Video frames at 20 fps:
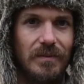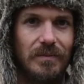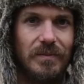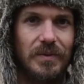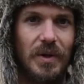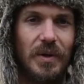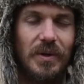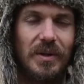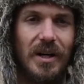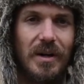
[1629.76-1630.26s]

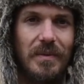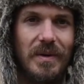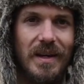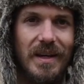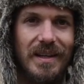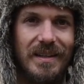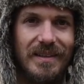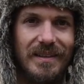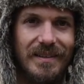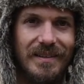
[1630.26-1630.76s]
don't come
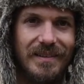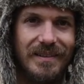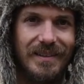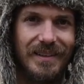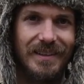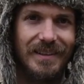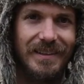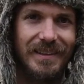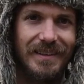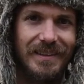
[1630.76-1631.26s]
in
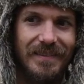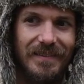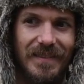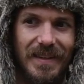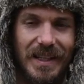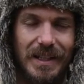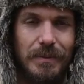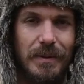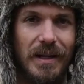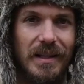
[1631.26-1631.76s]

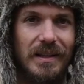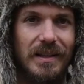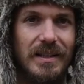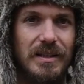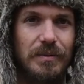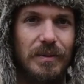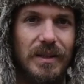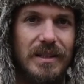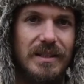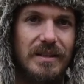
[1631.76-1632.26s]
expecting this
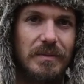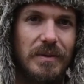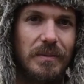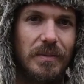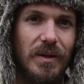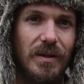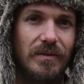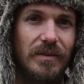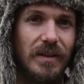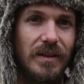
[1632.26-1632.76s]
place to be
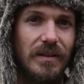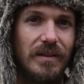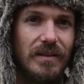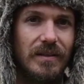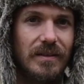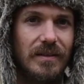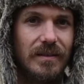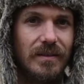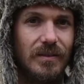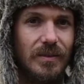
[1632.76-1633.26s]
perfect,
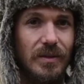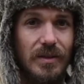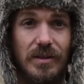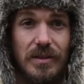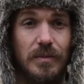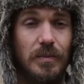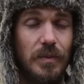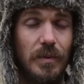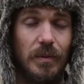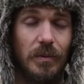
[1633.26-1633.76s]
or
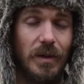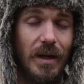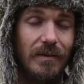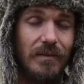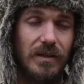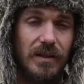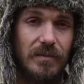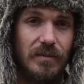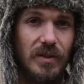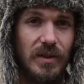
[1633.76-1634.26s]

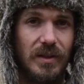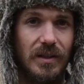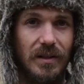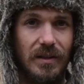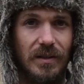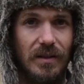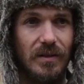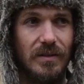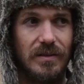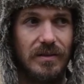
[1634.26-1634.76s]
whatever community
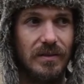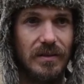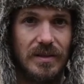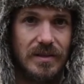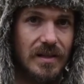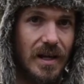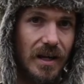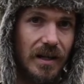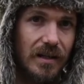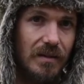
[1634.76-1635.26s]
you go to, it's
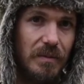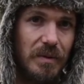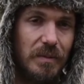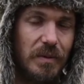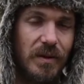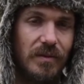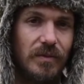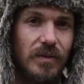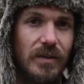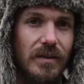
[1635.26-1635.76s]
not going to be
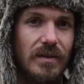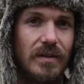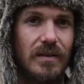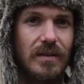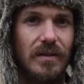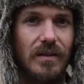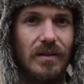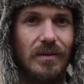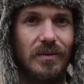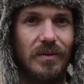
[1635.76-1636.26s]
perfect.
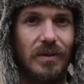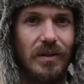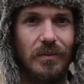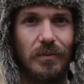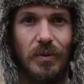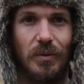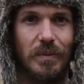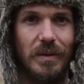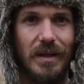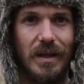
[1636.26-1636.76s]
There
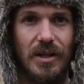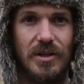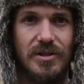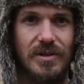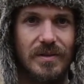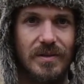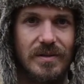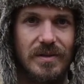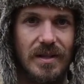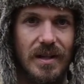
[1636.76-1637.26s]
will be
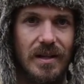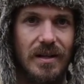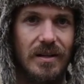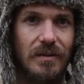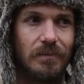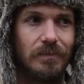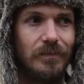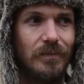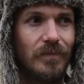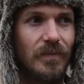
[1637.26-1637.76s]
issues
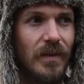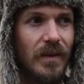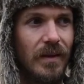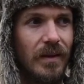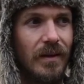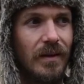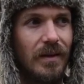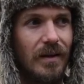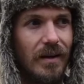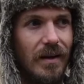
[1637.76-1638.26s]
there.
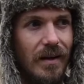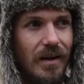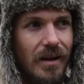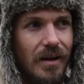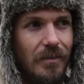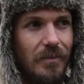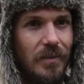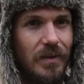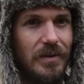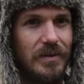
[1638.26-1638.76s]

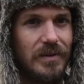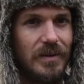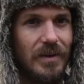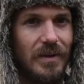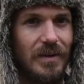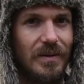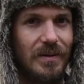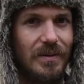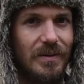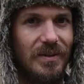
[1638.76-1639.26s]
And
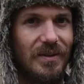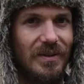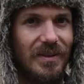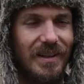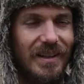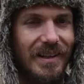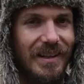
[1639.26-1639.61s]
so